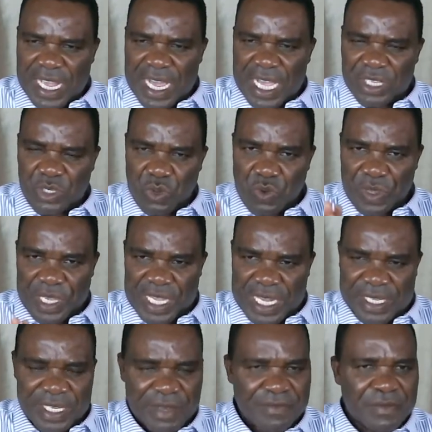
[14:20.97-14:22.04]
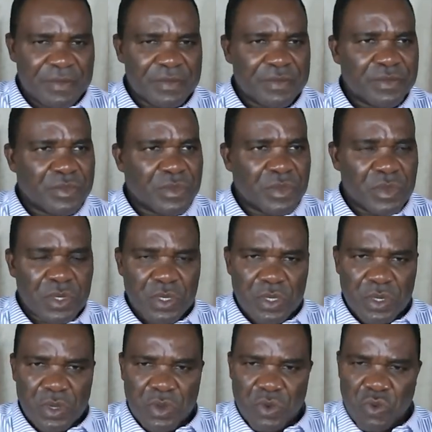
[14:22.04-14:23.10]
has to hit him
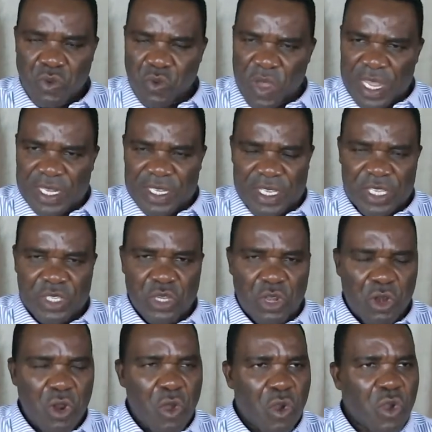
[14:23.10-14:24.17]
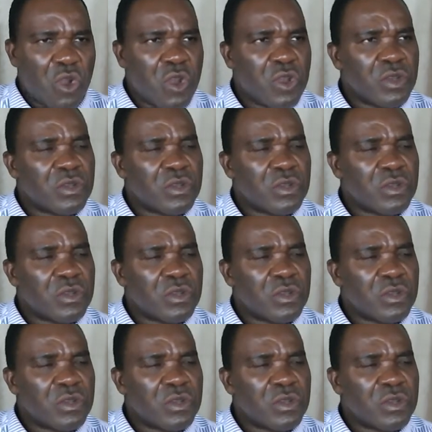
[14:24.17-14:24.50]
with his cloak.